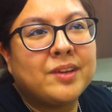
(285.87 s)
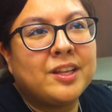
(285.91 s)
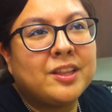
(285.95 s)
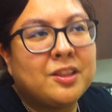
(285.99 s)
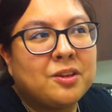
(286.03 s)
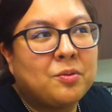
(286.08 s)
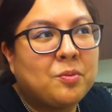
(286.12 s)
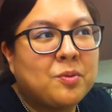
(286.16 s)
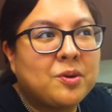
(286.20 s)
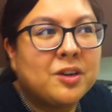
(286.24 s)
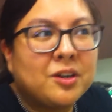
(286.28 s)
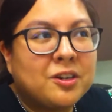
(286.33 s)
in
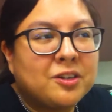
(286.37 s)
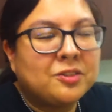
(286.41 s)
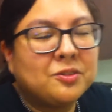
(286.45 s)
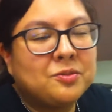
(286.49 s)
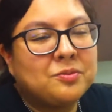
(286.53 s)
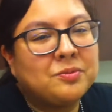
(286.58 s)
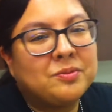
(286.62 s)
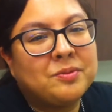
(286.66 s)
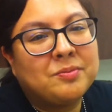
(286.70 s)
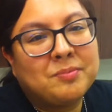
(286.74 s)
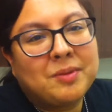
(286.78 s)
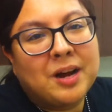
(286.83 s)
the world,
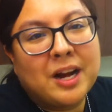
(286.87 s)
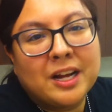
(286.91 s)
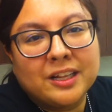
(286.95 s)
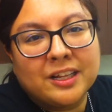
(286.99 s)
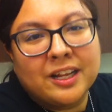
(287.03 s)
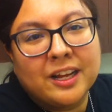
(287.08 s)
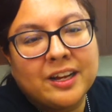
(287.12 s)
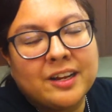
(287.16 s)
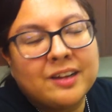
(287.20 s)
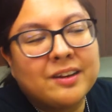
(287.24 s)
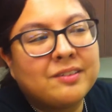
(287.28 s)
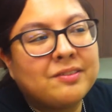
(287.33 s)
my
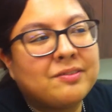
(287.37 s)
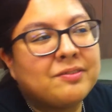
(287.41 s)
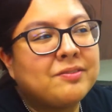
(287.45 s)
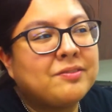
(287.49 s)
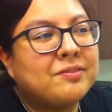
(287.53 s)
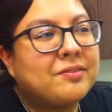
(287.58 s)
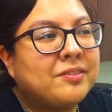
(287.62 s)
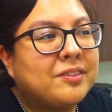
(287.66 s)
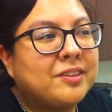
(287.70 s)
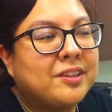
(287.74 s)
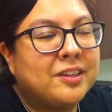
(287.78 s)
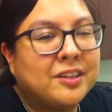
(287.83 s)
life,
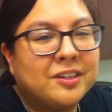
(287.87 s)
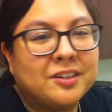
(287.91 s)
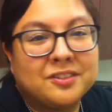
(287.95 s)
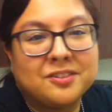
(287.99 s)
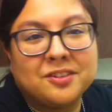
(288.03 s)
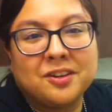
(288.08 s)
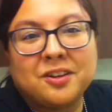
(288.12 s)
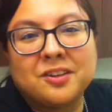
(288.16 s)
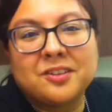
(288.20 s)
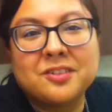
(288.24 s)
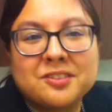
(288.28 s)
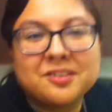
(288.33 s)
the
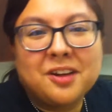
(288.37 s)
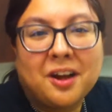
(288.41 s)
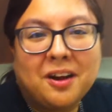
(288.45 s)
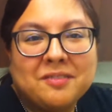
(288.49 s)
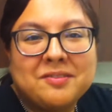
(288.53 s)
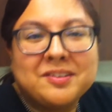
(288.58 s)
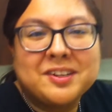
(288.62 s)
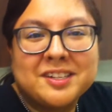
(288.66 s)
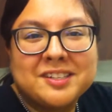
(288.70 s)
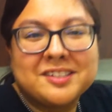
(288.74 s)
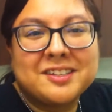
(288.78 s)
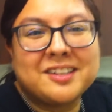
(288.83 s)
results
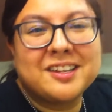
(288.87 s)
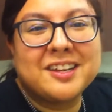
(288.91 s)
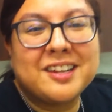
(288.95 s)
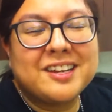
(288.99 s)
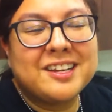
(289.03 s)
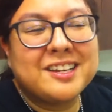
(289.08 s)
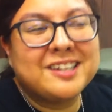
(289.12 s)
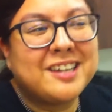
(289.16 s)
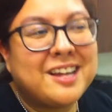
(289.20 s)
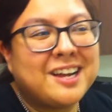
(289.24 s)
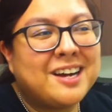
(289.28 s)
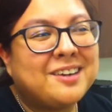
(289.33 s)

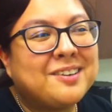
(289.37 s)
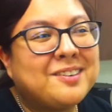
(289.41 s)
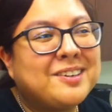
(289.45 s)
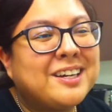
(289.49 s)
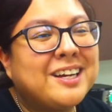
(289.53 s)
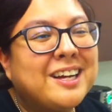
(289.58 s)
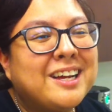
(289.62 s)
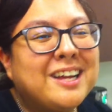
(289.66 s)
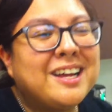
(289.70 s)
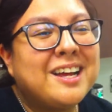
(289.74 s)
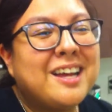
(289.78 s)
obviously now.